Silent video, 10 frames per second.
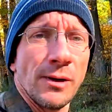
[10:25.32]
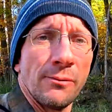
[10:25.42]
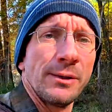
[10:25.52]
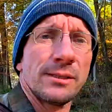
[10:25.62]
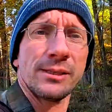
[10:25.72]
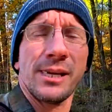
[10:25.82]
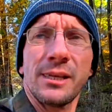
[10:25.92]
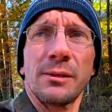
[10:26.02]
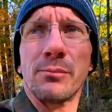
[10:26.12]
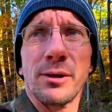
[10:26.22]
went to
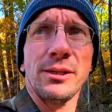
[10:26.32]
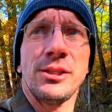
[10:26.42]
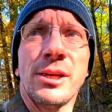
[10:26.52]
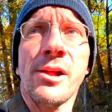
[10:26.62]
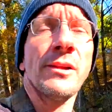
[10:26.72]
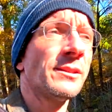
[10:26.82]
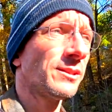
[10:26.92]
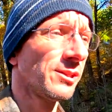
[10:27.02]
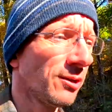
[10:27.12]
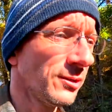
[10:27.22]
take the bridge
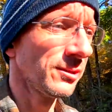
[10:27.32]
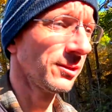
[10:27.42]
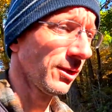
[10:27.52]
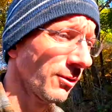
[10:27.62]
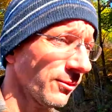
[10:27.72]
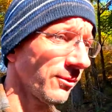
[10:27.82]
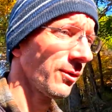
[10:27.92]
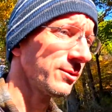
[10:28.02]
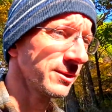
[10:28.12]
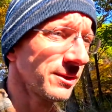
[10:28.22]
to go to the lower
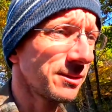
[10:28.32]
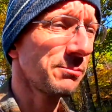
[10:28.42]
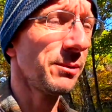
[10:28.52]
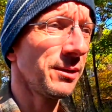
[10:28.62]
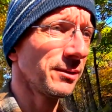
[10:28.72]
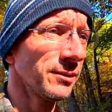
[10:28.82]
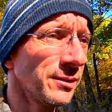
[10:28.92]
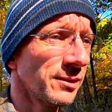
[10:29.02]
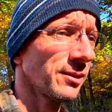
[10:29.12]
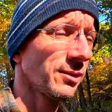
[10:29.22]
falls. It's been
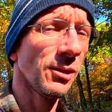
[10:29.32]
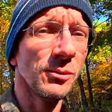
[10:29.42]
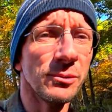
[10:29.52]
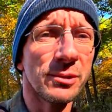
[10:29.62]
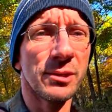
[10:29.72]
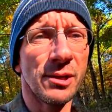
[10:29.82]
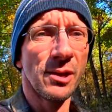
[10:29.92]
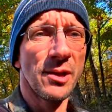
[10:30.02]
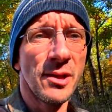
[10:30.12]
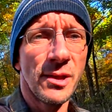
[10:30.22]
closed
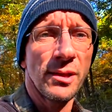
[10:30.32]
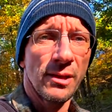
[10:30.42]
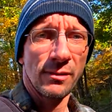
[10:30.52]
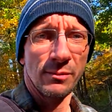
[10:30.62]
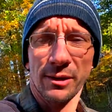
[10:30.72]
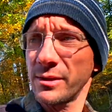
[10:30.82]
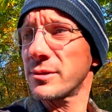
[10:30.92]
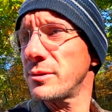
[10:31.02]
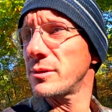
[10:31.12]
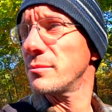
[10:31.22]
because
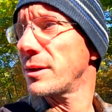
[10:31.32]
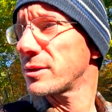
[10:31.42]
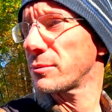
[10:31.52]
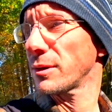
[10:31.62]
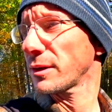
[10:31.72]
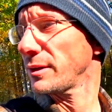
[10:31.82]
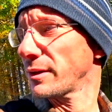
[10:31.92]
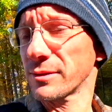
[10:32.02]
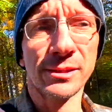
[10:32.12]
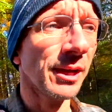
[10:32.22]
they're doing a bunch of work on the
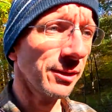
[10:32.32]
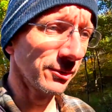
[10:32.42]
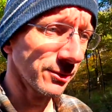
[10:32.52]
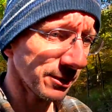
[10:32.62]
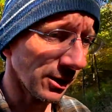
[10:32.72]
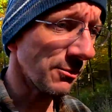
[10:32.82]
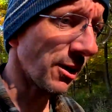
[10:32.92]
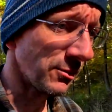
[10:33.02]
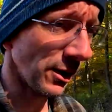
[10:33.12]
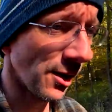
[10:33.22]
other side. It looks like they
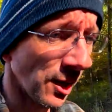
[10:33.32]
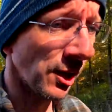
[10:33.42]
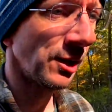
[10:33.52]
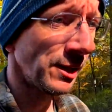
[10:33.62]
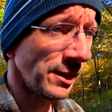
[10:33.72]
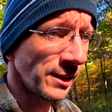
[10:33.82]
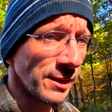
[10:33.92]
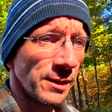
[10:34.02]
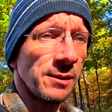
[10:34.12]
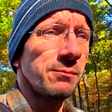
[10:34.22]
might be
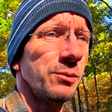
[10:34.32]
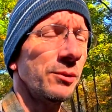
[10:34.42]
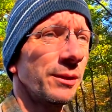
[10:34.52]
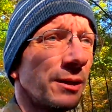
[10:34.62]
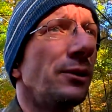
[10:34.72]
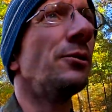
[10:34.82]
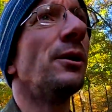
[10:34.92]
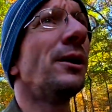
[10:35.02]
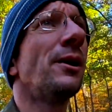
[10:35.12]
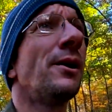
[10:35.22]
building a new